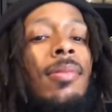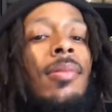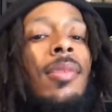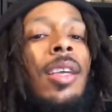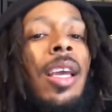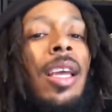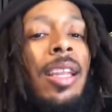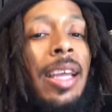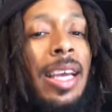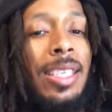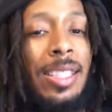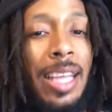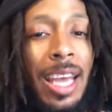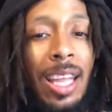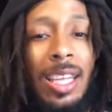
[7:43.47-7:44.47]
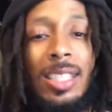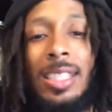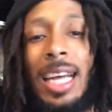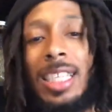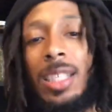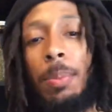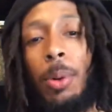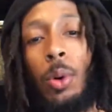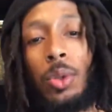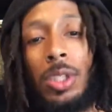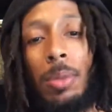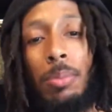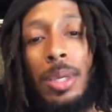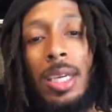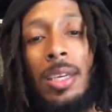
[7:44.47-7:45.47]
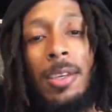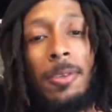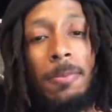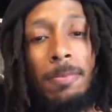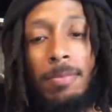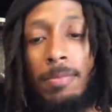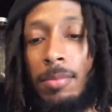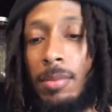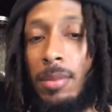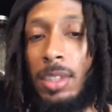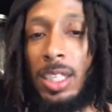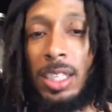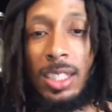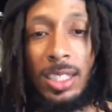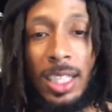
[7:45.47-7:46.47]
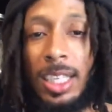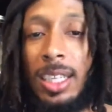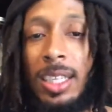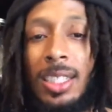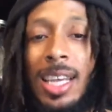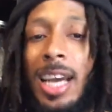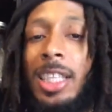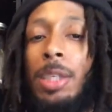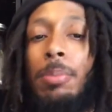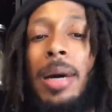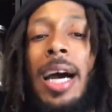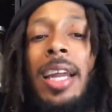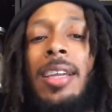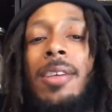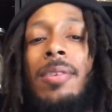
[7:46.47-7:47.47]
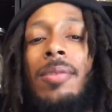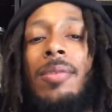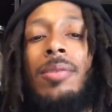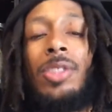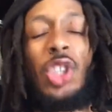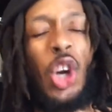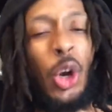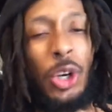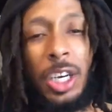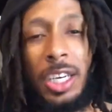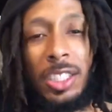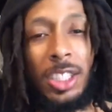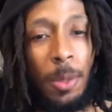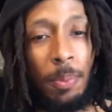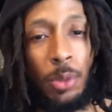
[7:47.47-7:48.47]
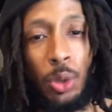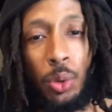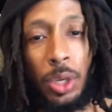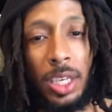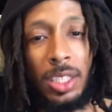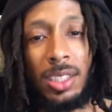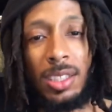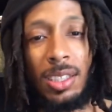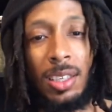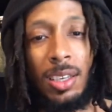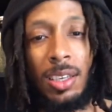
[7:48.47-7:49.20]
And that's that. It's not supposed to be just sitting inside your body, turning into mucus,